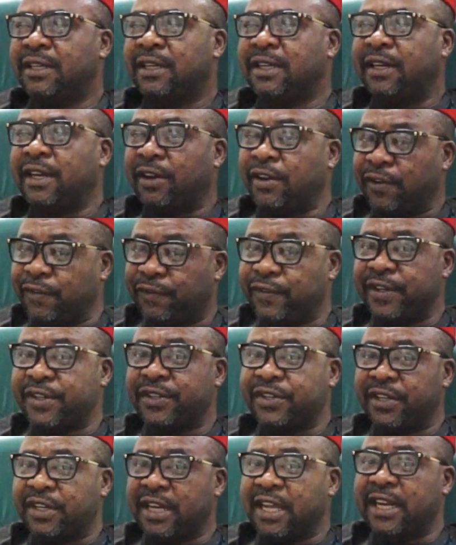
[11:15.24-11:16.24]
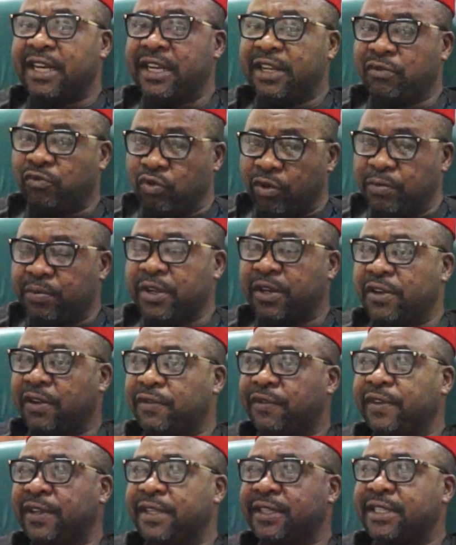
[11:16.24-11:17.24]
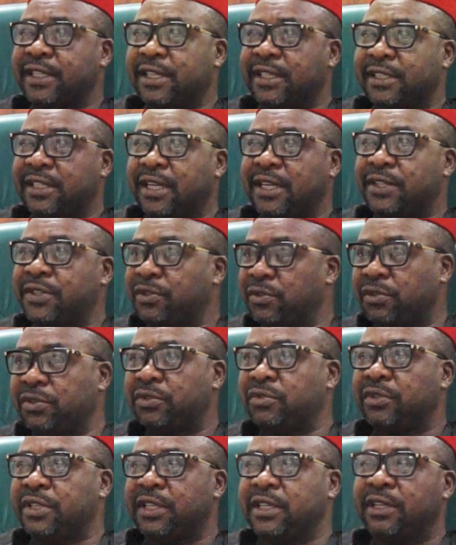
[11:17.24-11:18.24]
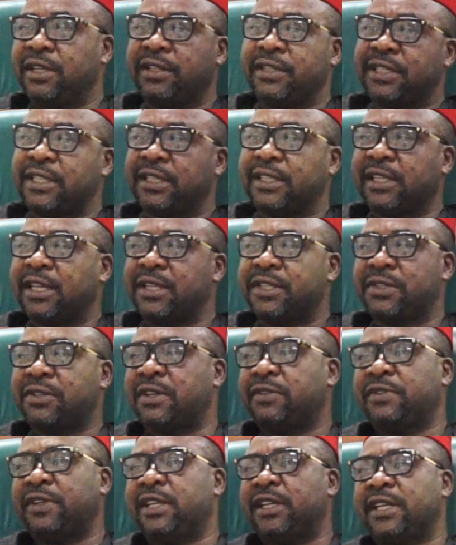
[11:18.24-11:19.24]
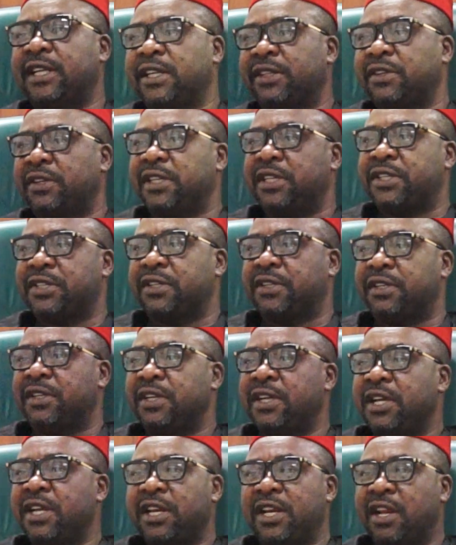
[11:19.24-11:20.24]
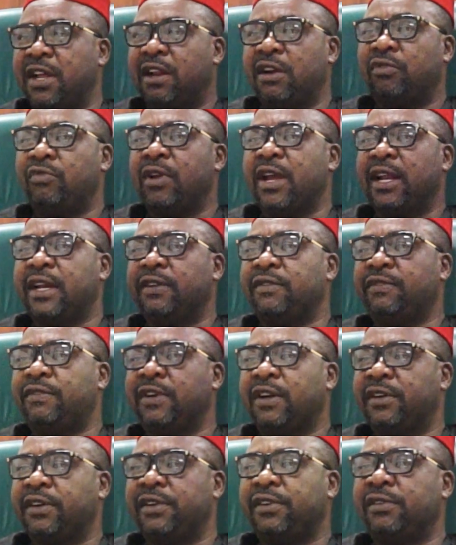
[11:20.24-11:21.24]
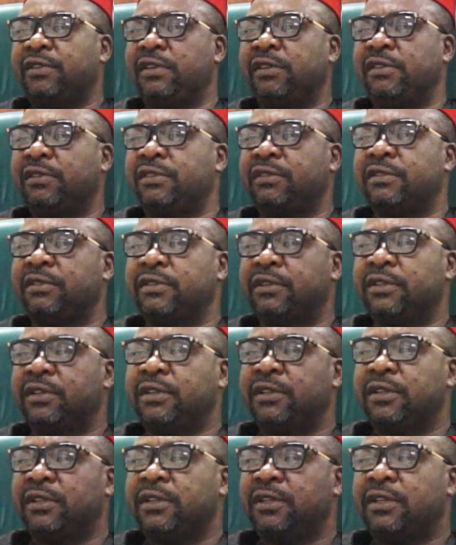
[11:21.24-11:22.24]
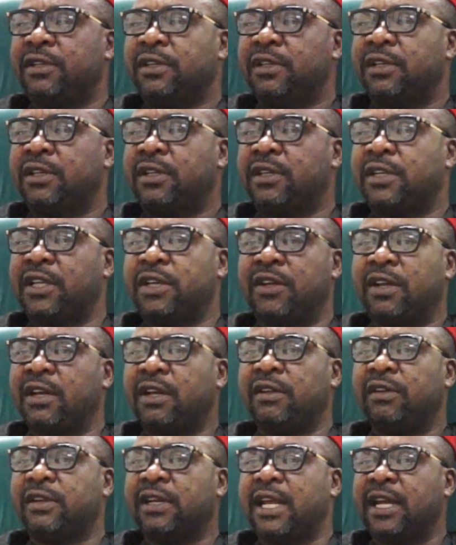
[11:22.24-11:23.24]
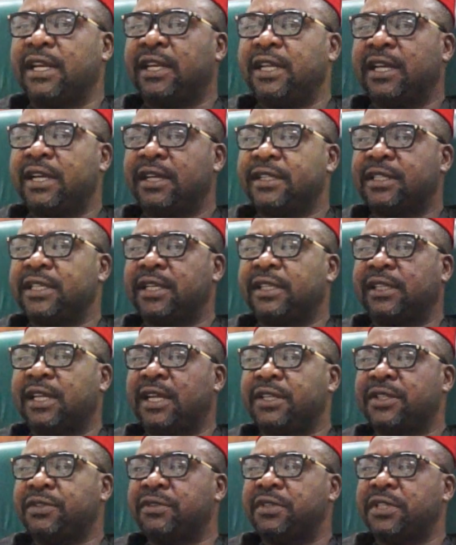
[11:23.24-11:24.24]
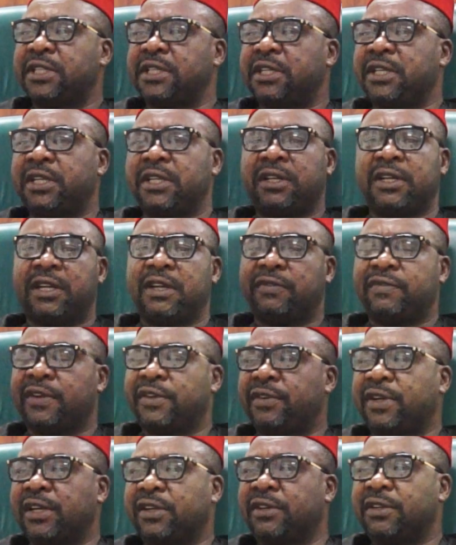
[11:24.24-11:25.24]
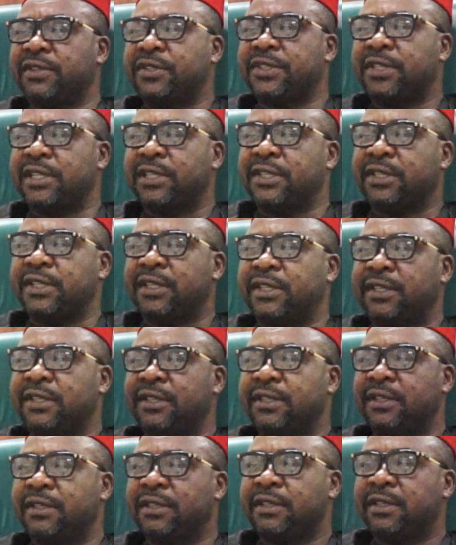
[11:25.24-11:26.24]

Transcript: Renovation and equipping of health centers. Go to the health centers you have in Idaho Nation. They're all wearing very new look. They don't look like the health centers you see in other federal constituencies.